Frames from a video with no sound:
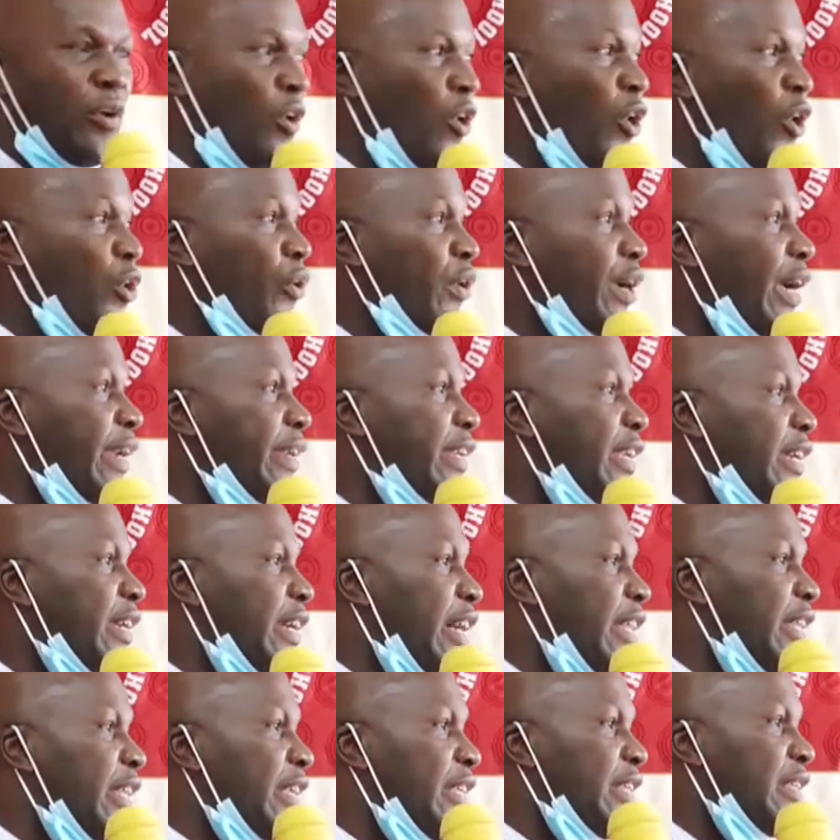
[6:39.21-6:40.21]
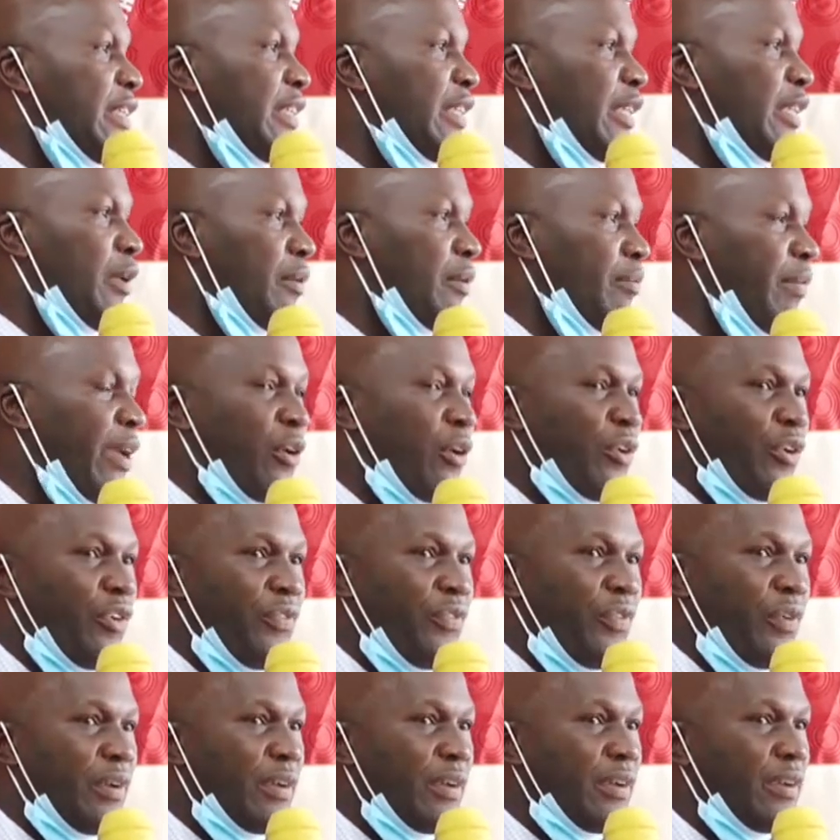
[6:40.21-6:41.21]
Or you can take her the
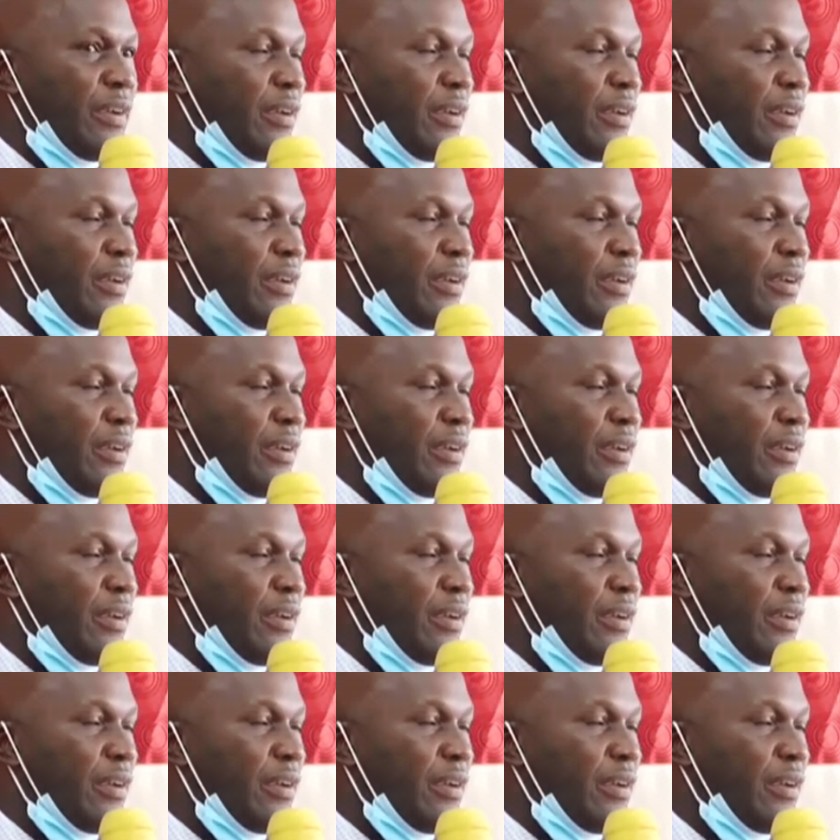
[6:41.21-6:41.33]
microphone.